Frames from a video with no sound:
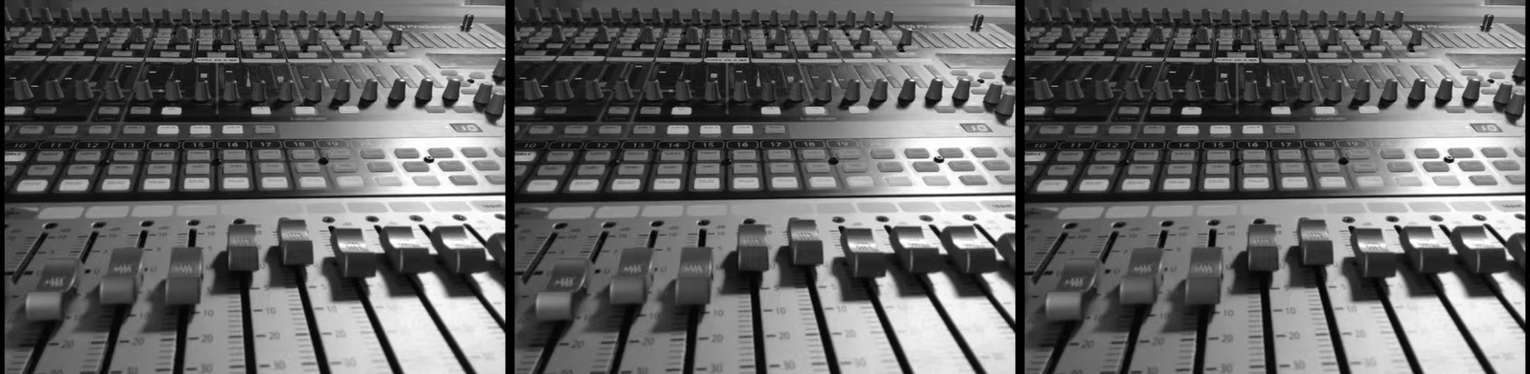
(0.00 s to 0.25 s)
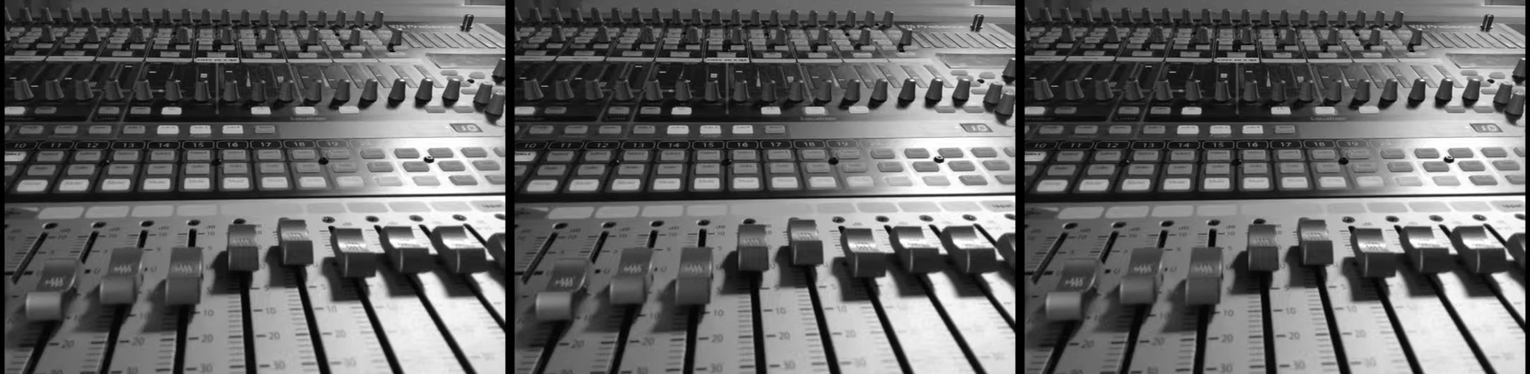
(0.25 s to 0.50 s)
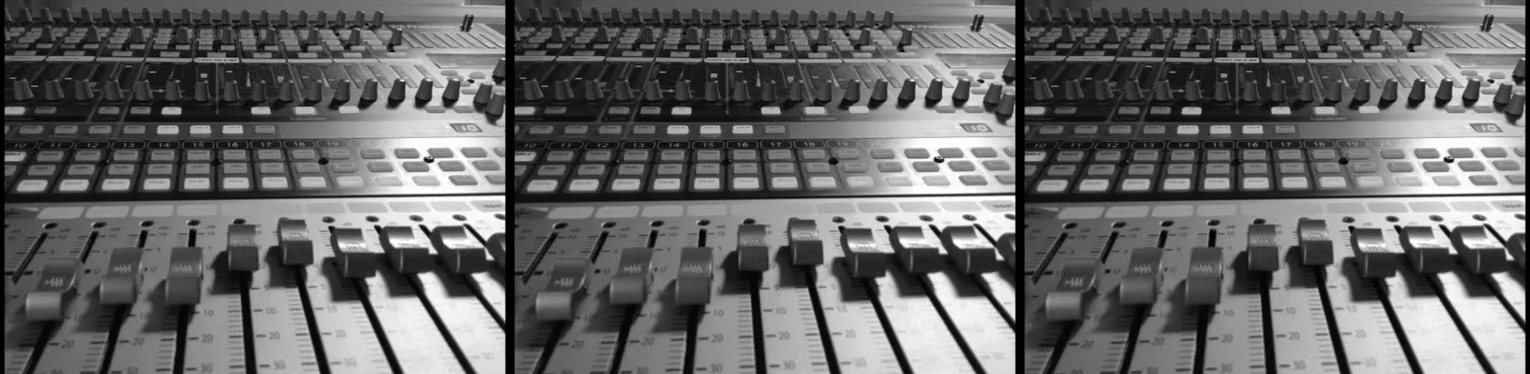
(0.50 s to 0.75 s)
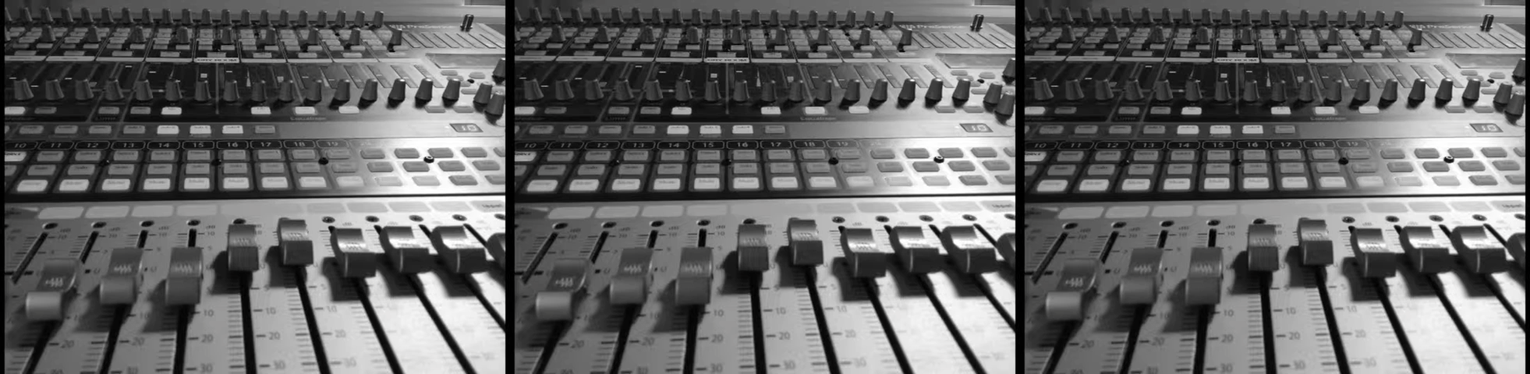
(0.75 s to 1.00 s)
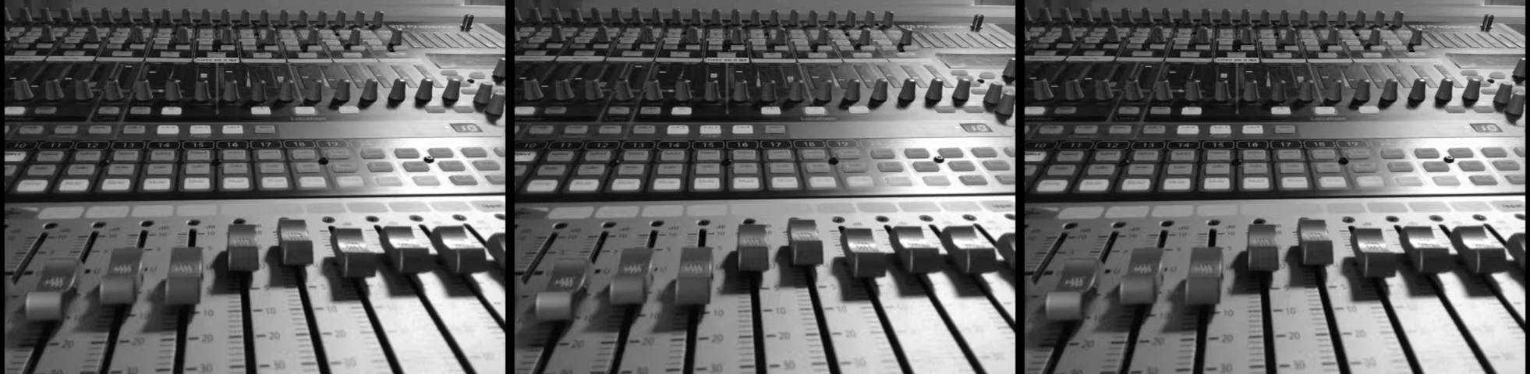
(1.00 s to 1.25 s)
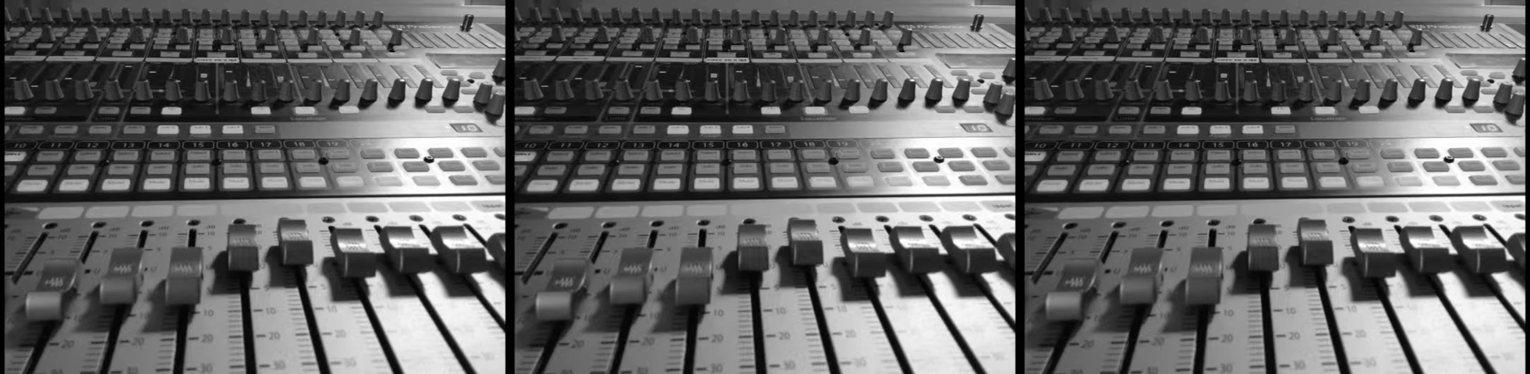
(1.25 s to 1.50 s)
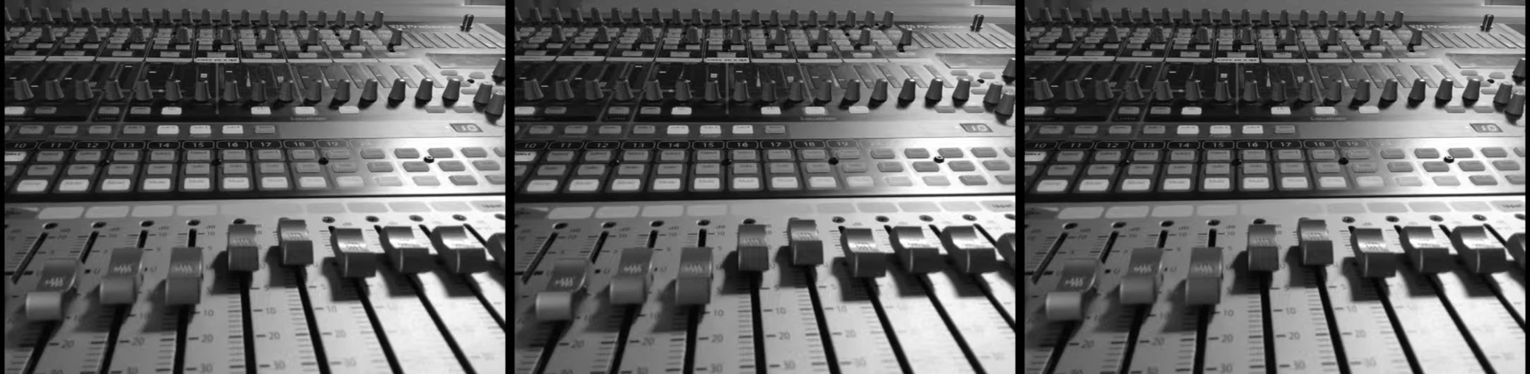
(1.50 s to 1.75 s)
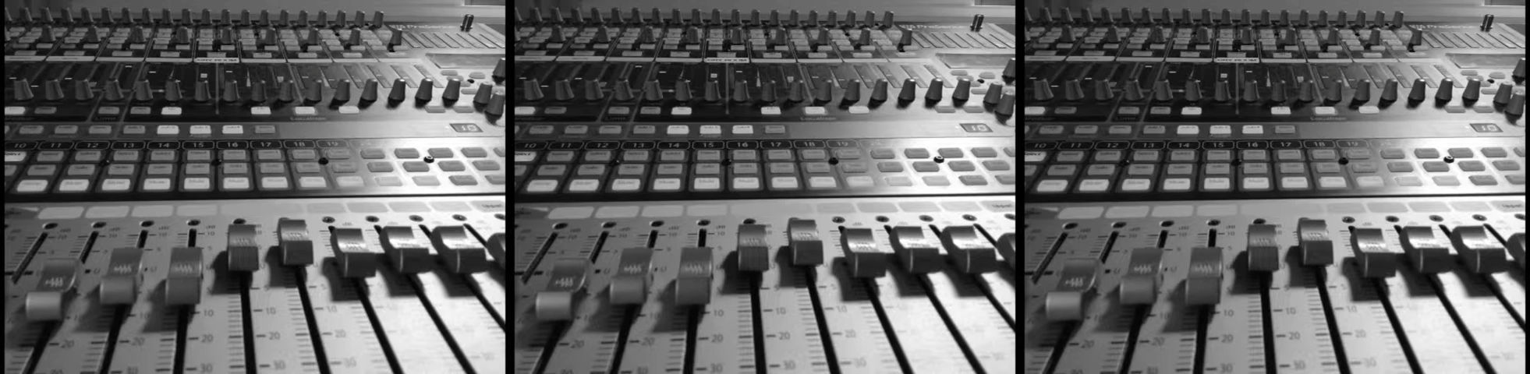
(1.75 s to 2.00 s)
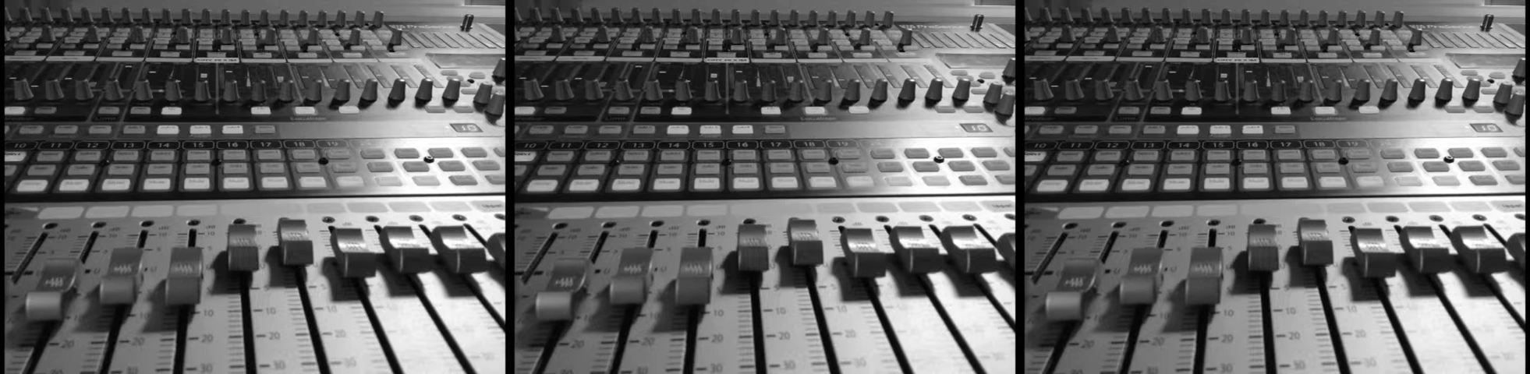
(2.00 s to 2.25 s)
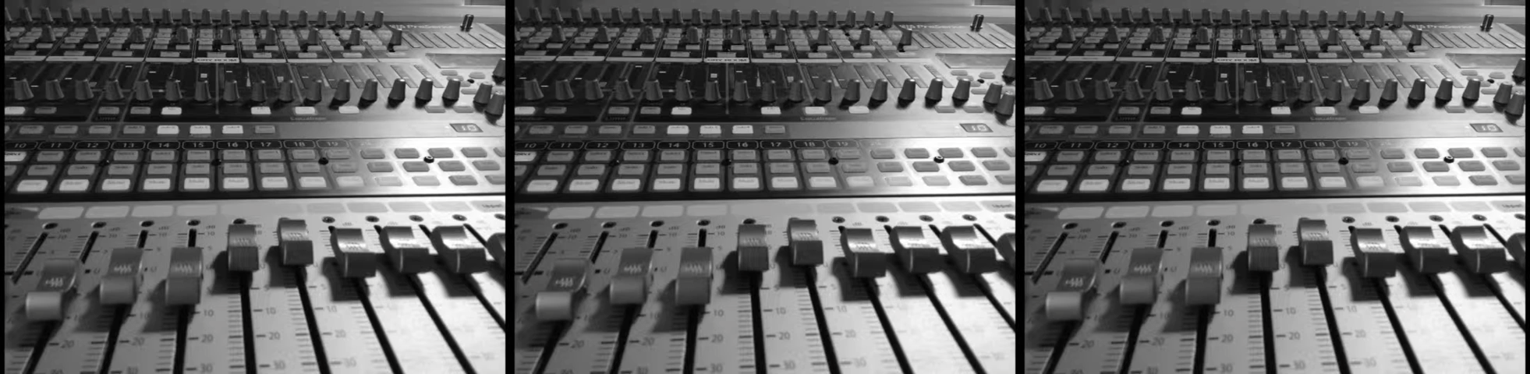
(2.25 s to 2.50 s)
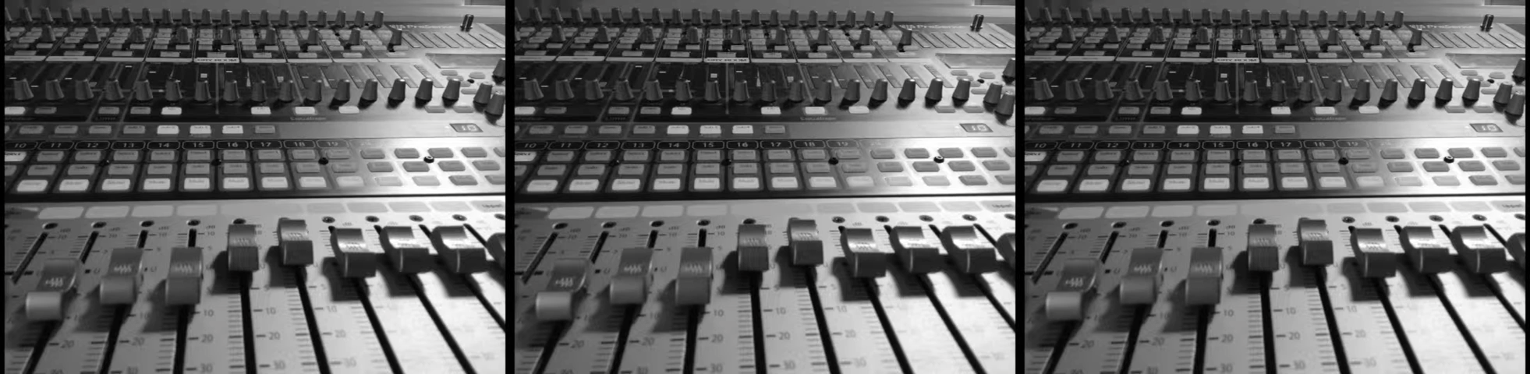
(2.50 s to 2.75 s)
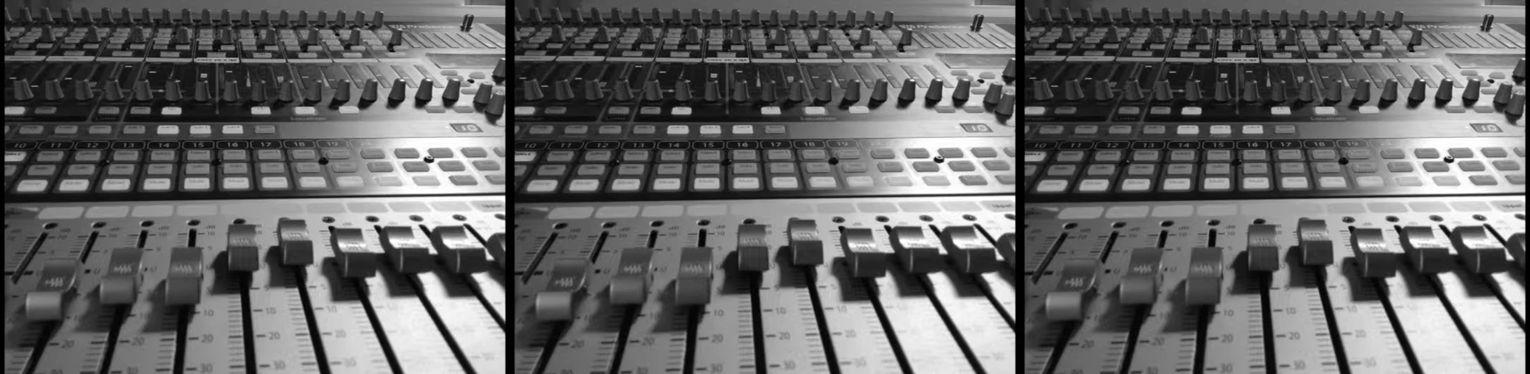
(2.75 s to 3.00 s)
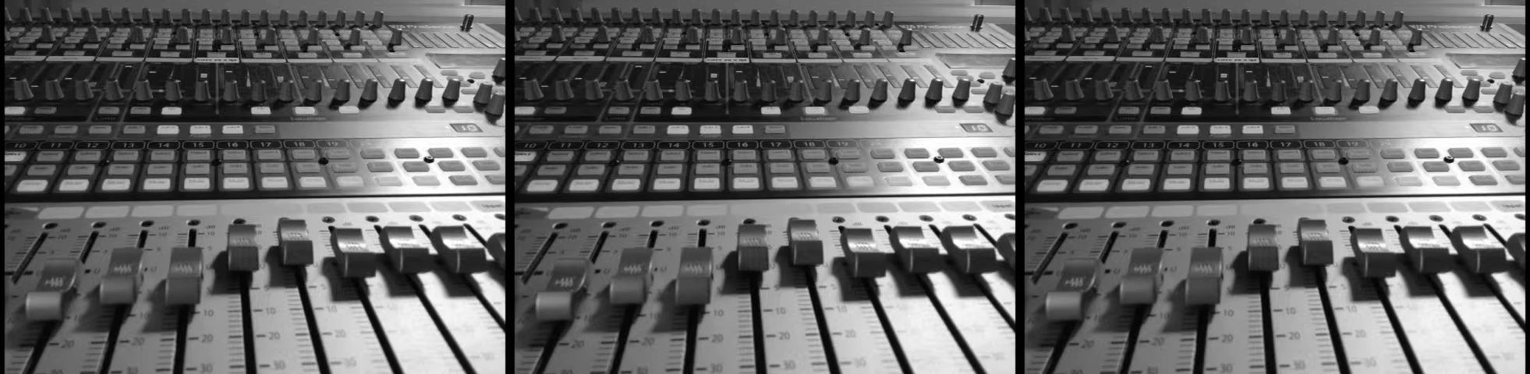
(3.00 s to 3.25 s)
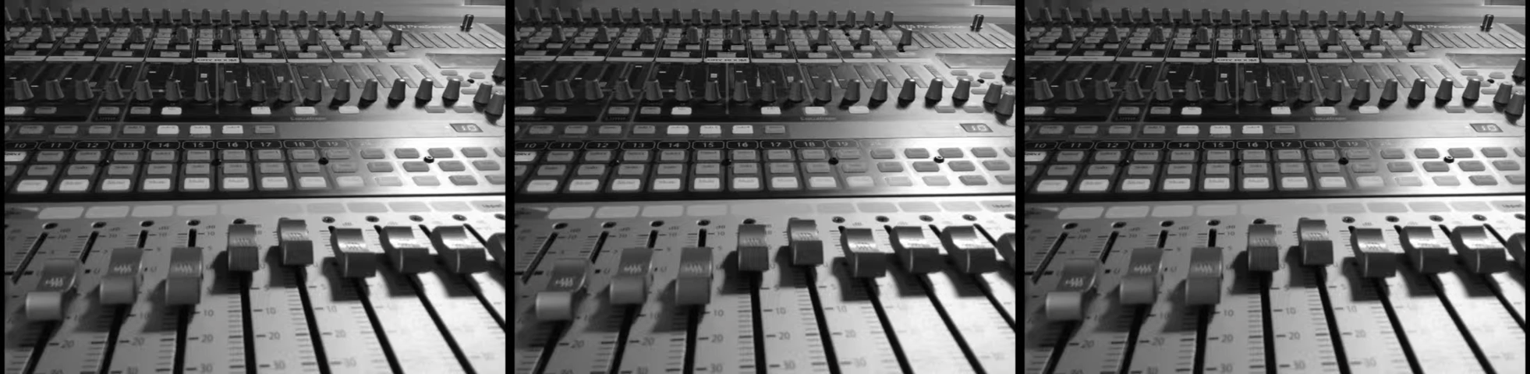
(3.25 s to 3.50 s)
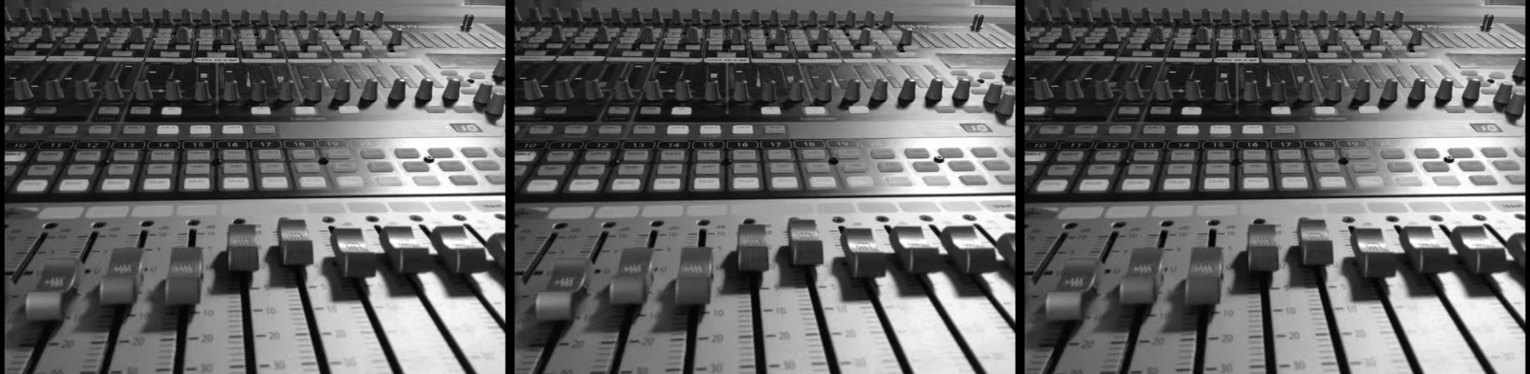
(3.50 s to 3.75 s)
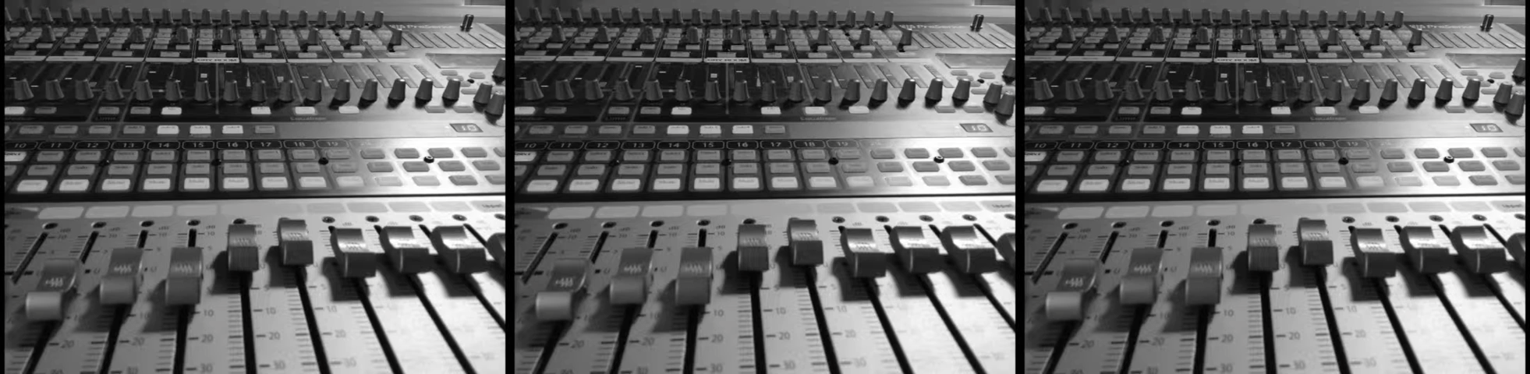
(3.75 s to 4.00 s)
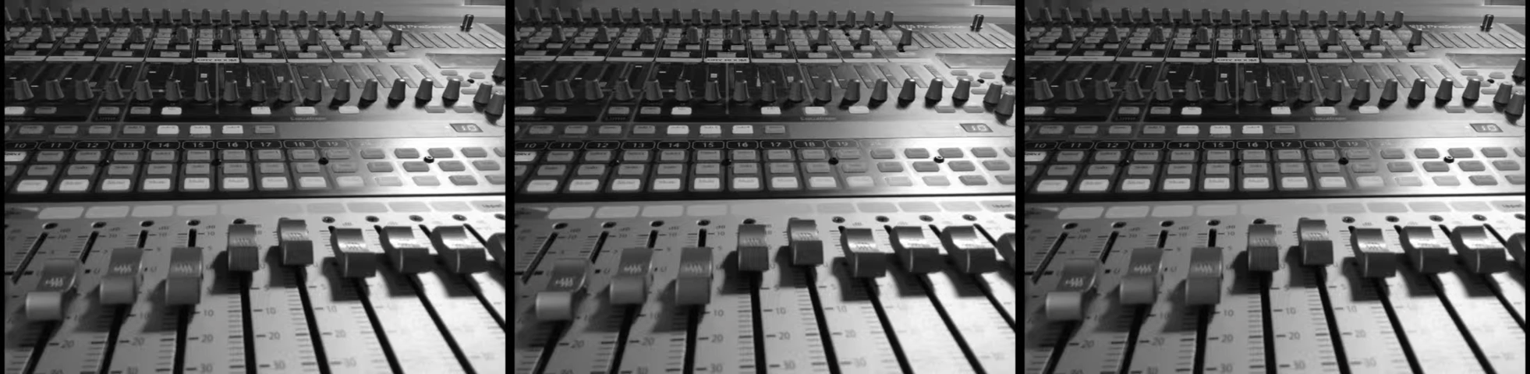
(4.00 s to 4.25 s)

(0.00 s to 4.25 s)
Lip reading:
(no speaker visible)